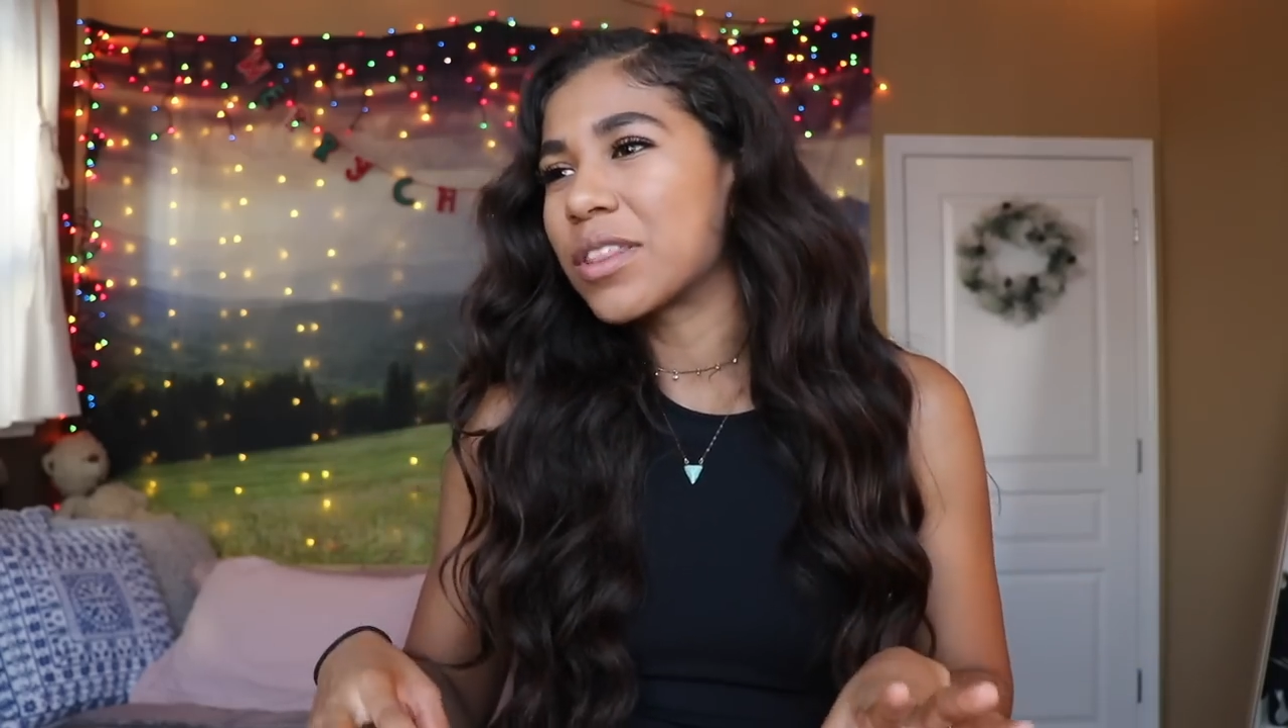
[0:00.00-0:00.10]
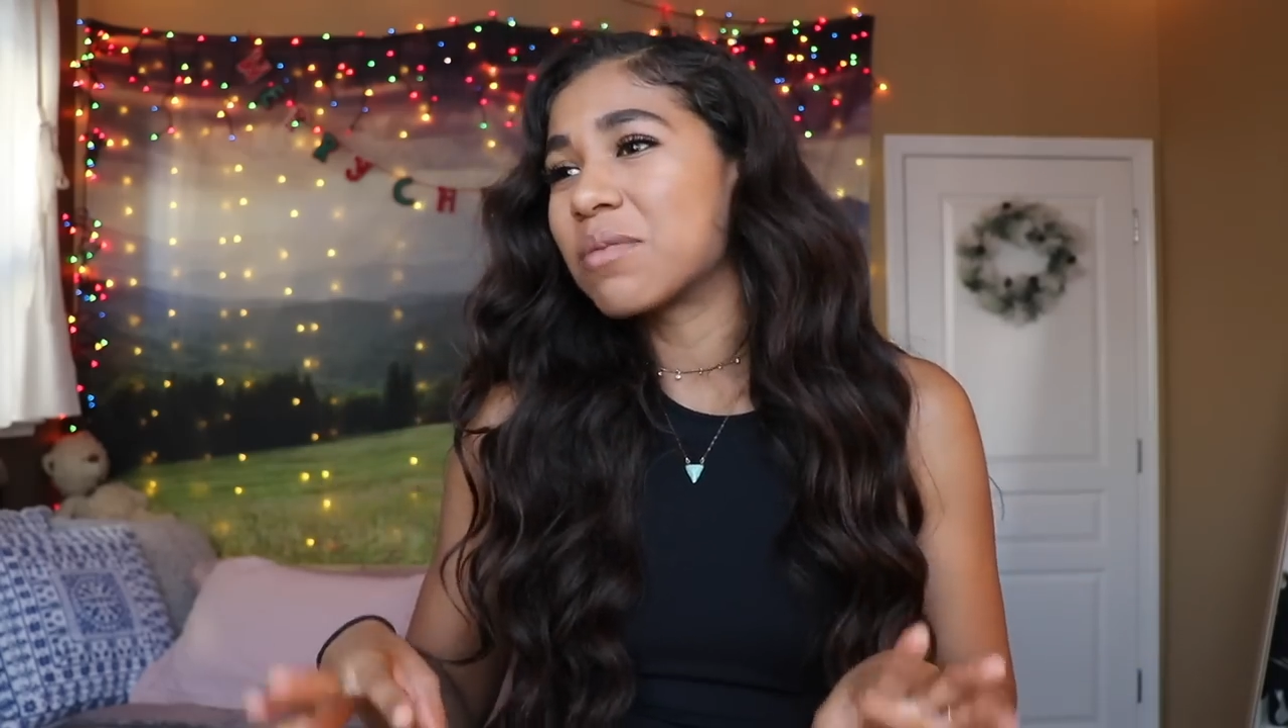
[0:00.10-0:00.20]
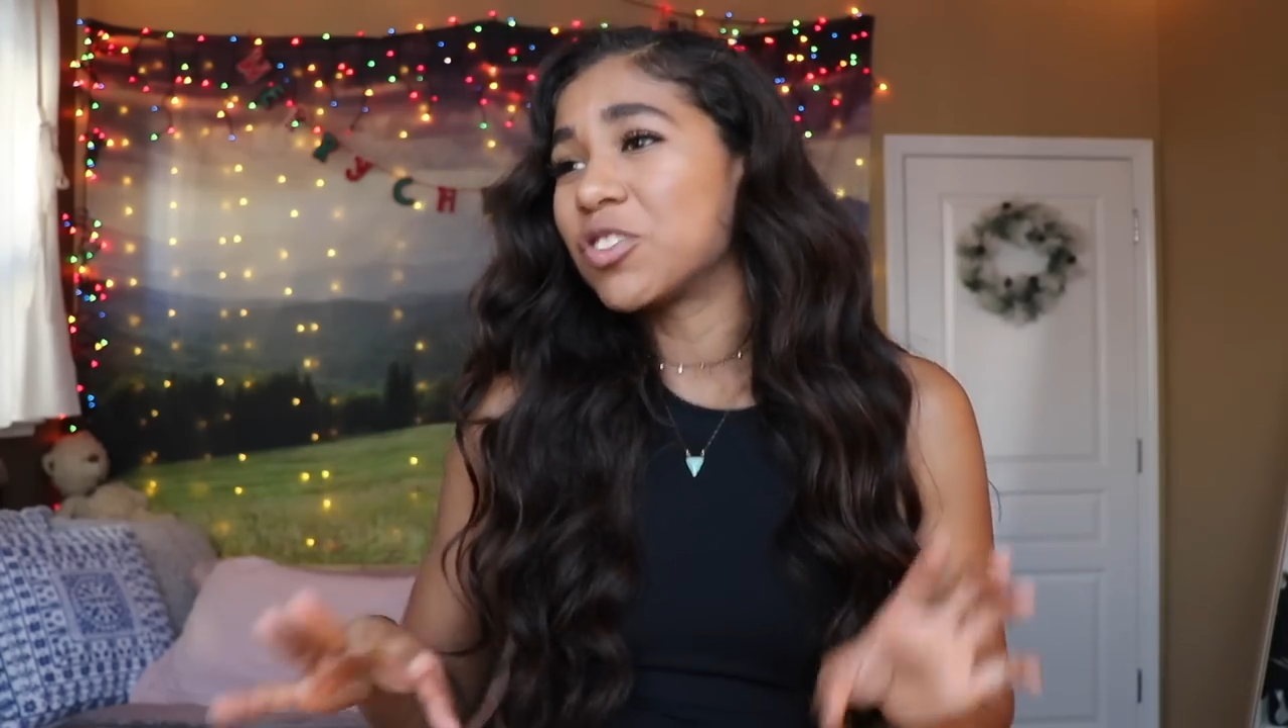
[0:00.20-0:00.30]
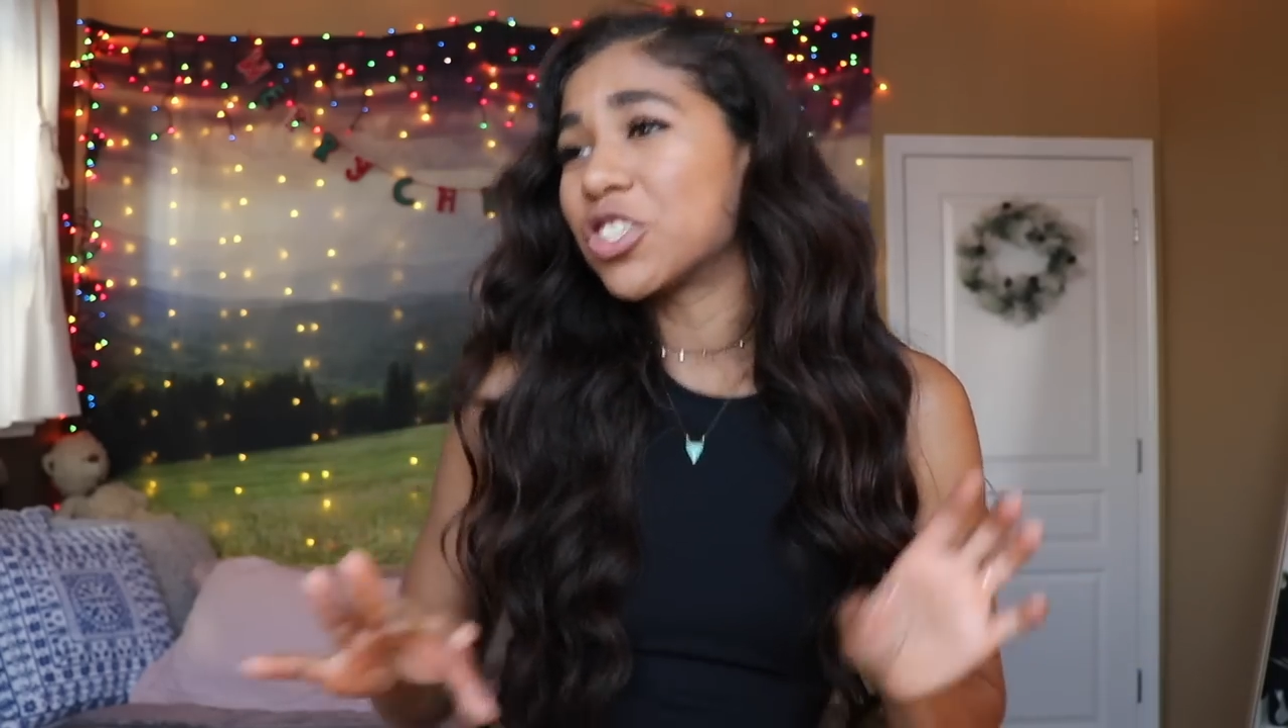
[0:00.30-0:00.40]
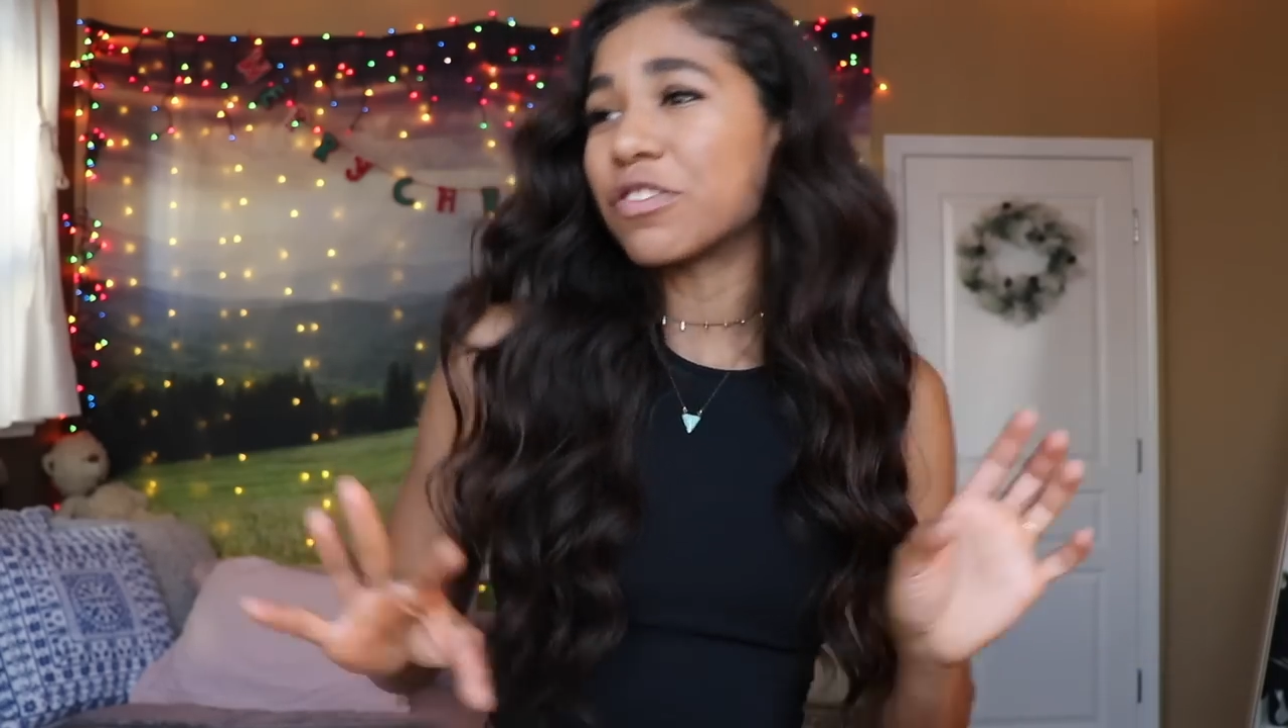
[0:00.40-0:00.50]

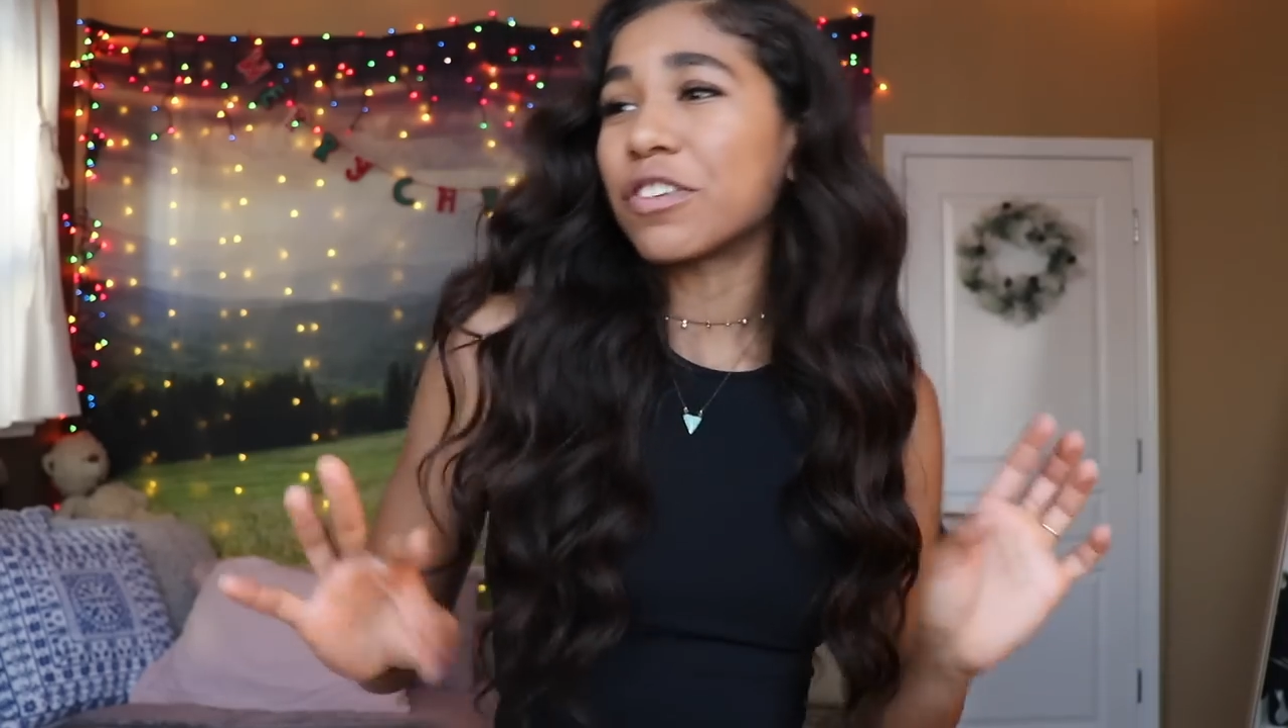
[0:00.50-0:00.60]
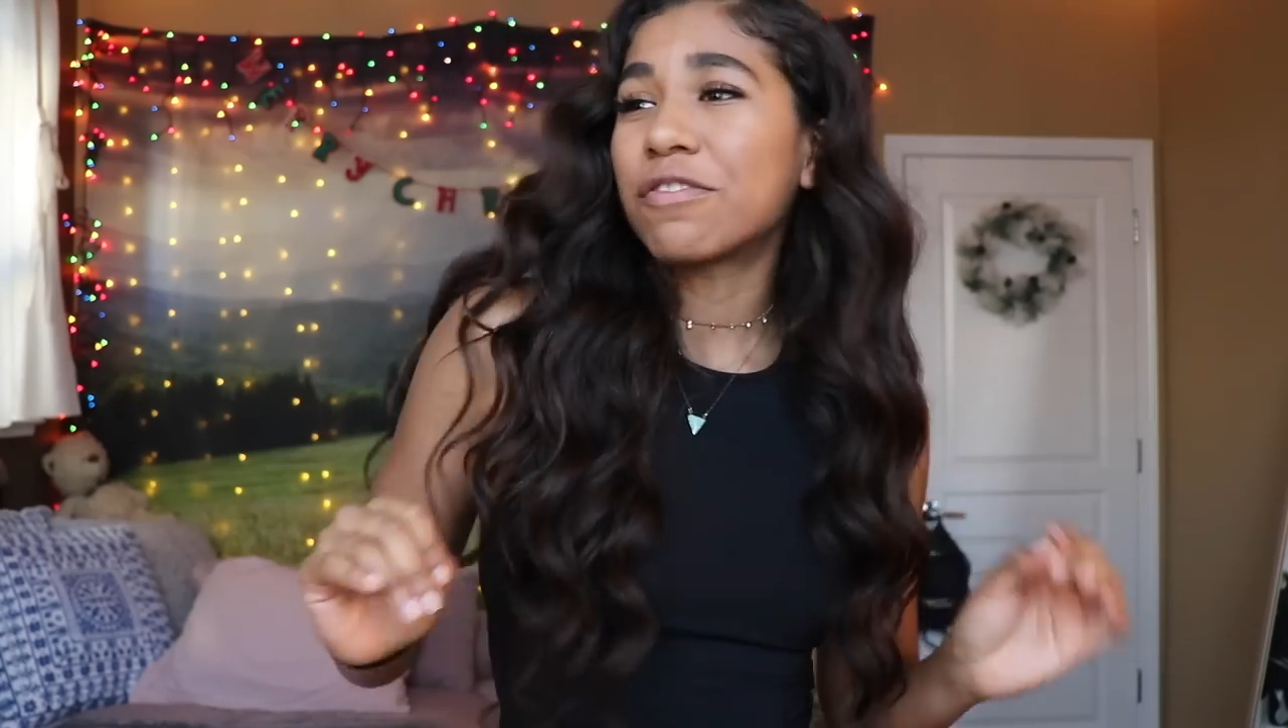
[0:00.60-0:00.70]
them just for